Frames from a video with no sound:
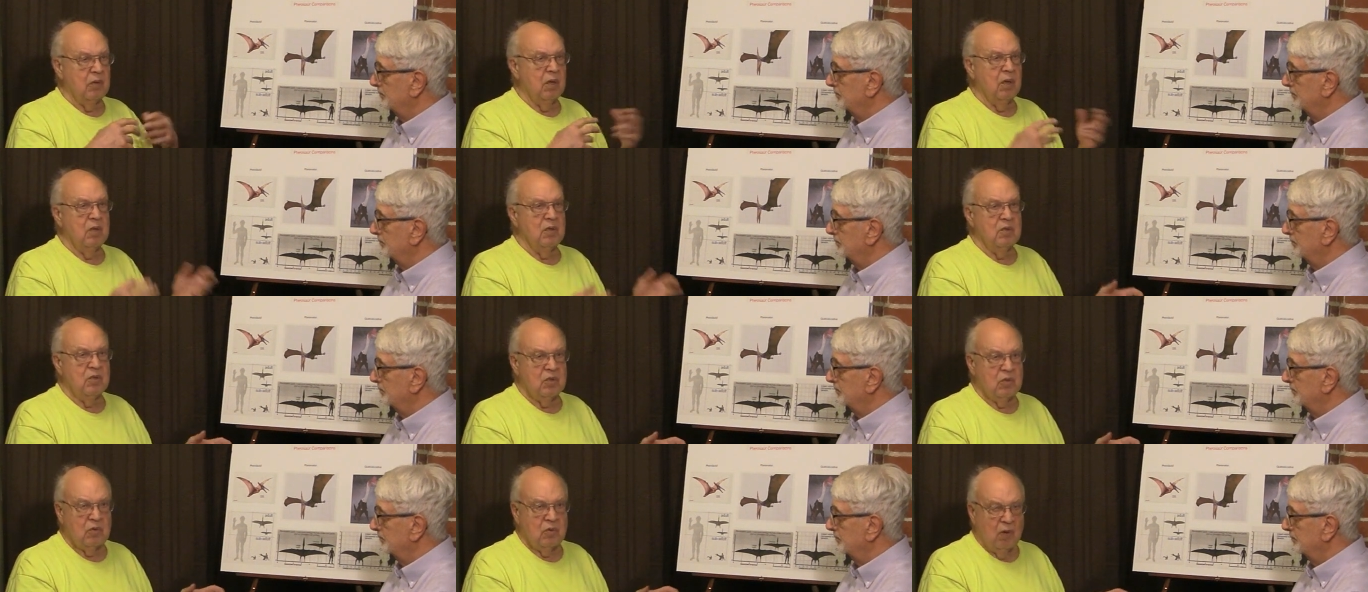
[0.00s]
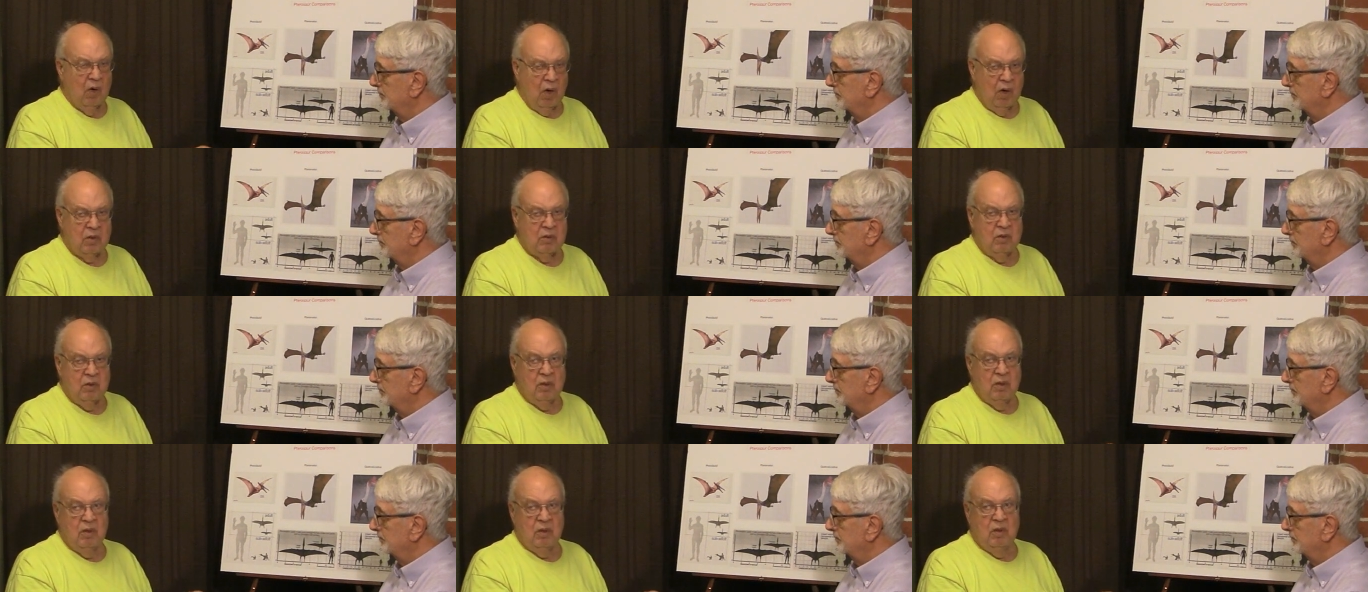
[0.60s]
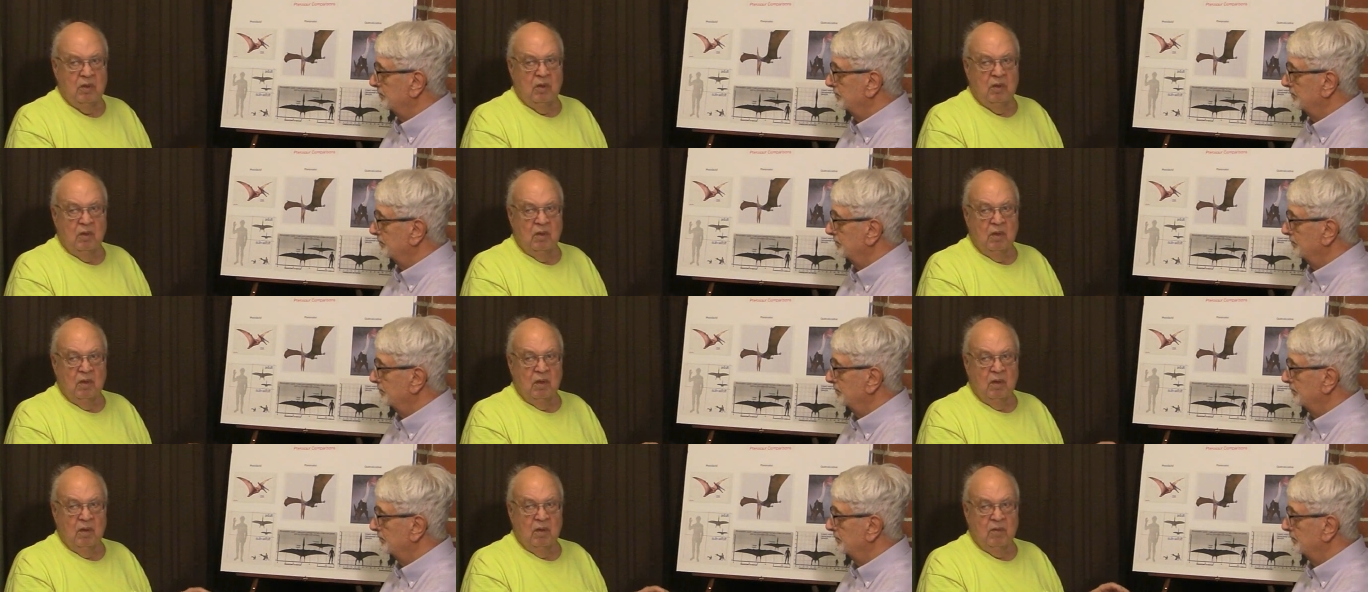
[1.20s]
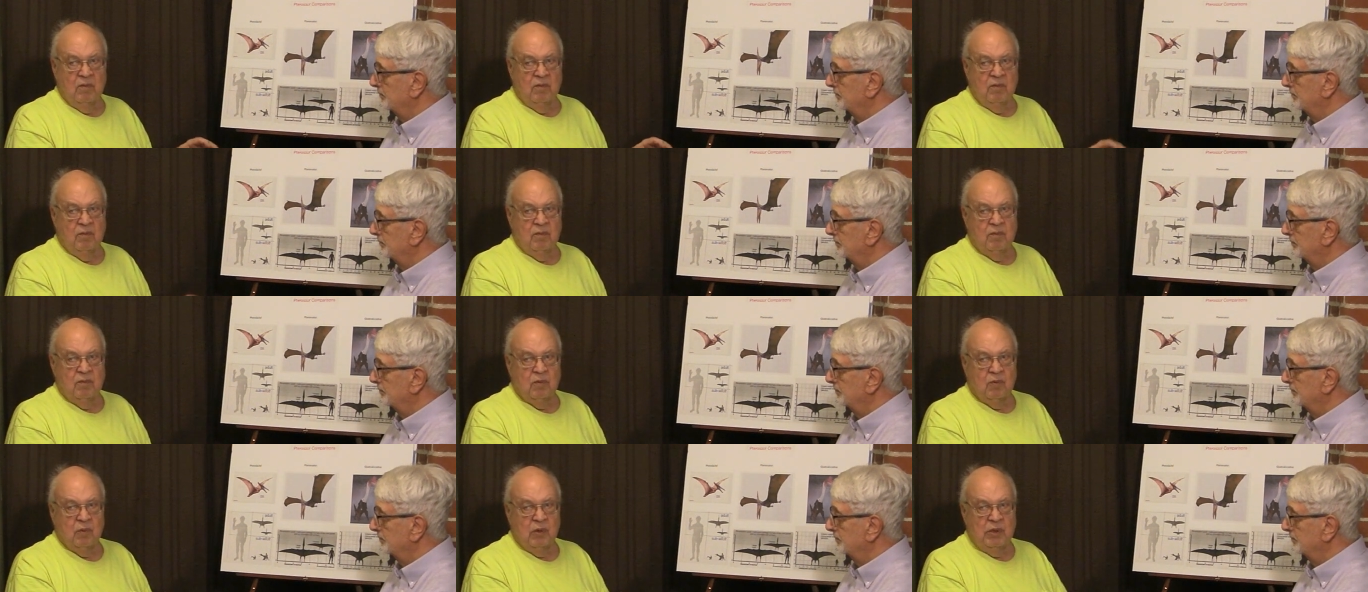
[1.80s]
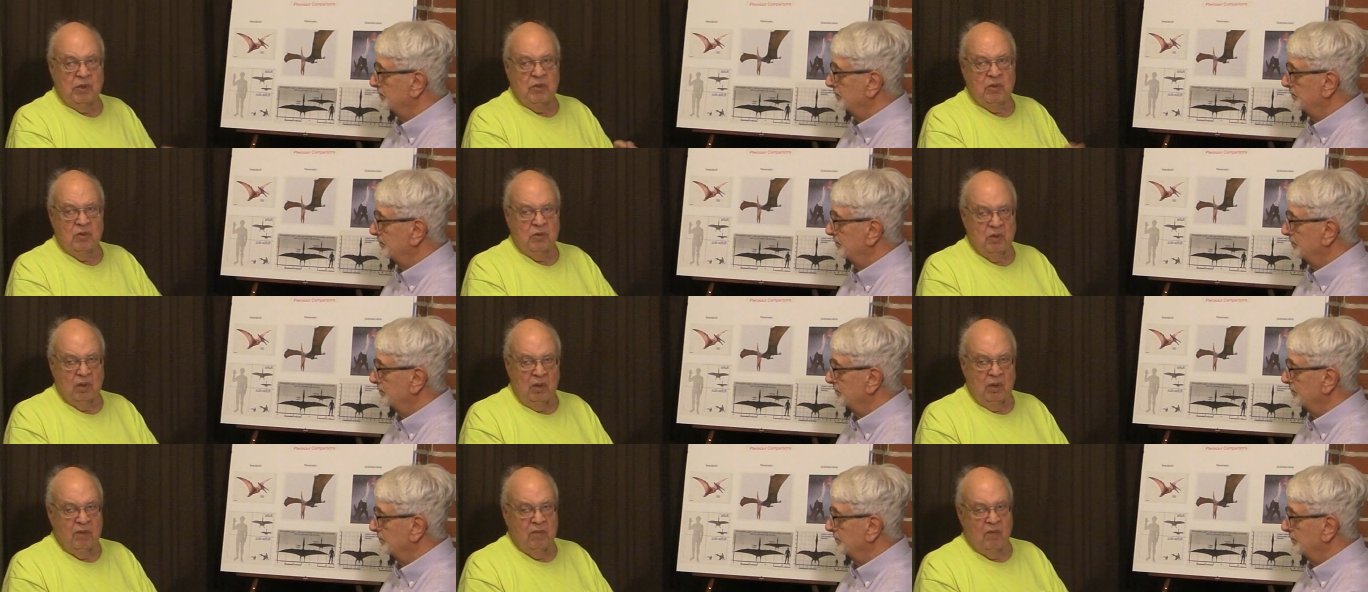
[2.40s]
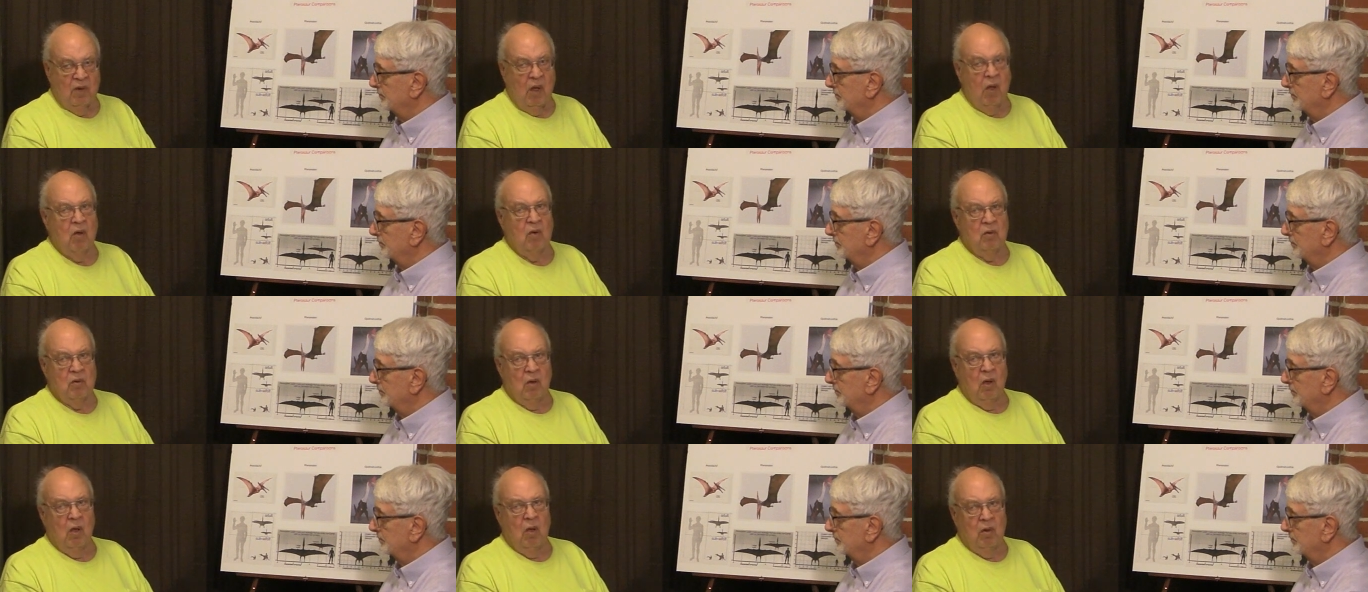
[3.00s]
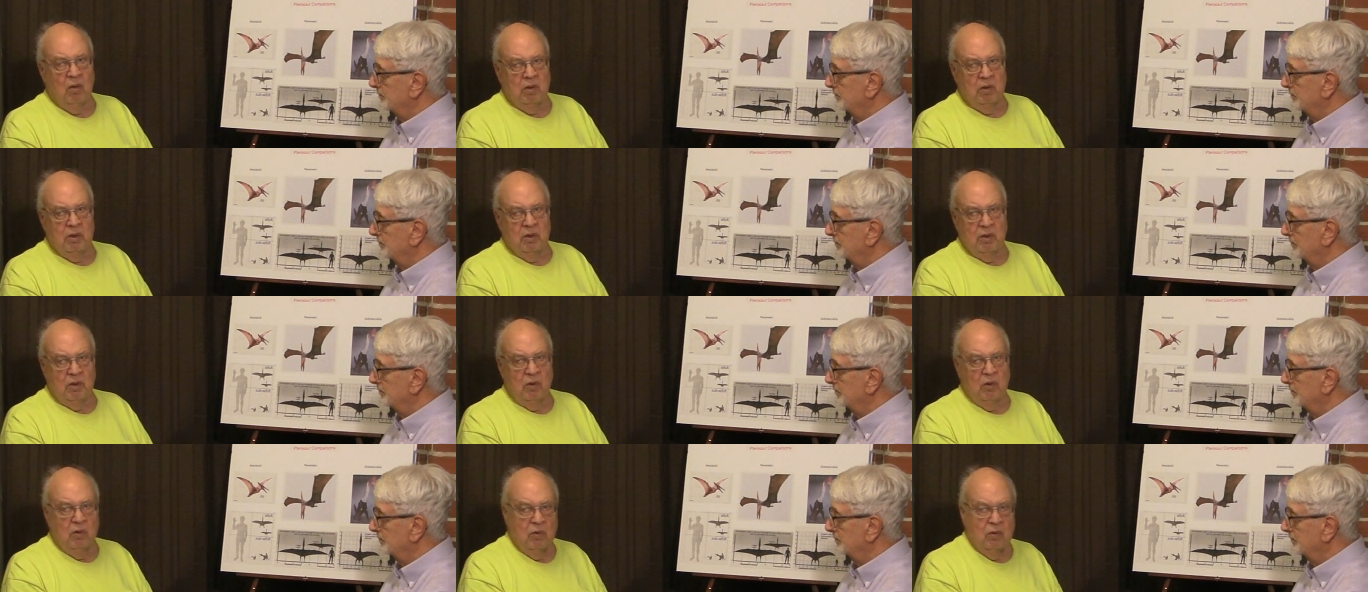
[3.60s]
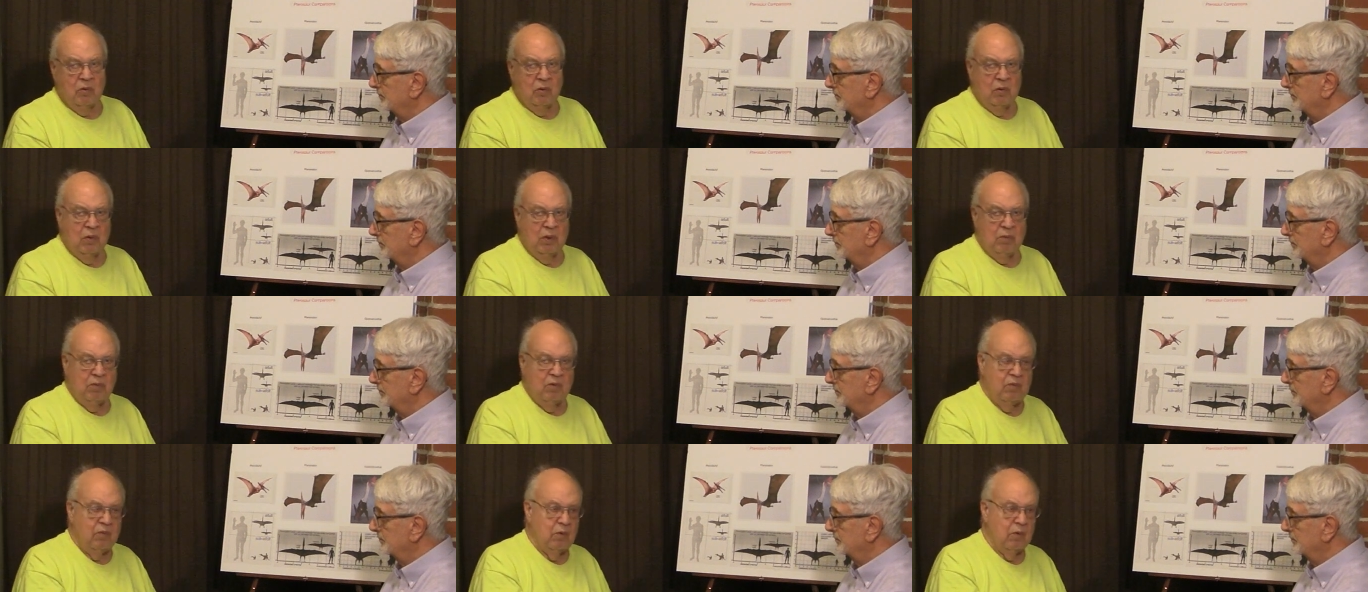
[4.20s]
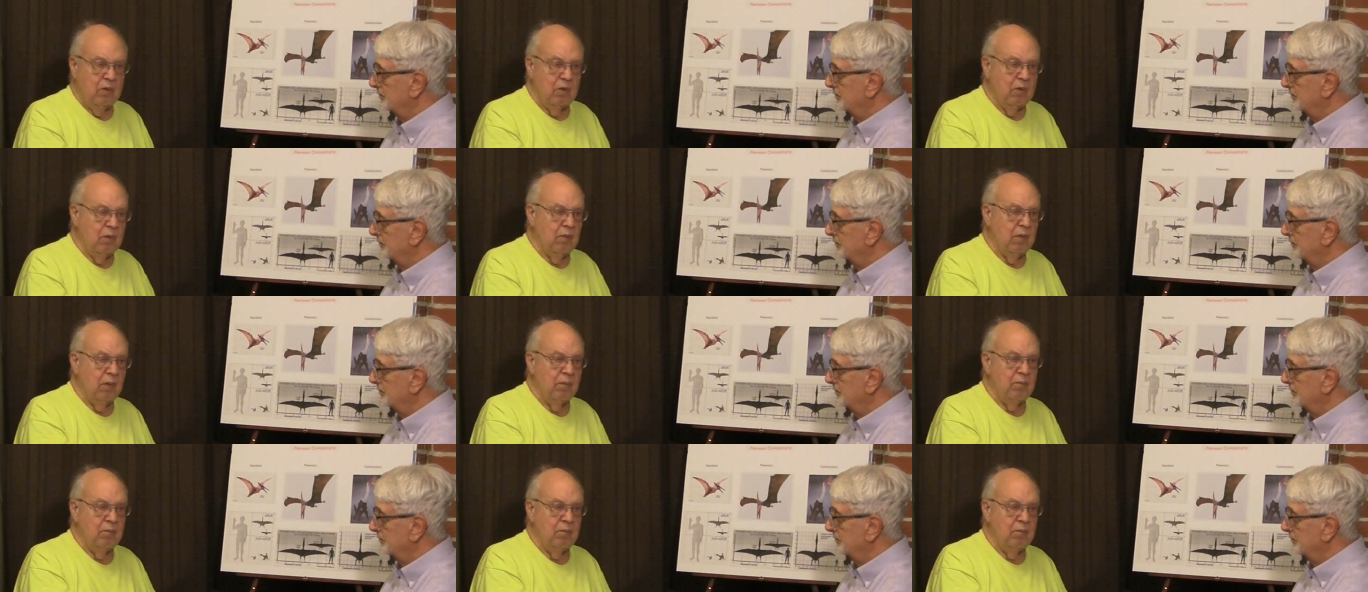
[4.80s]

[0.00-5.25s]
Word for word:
Speaker 1: construct of creatures that lived long, long ago, way before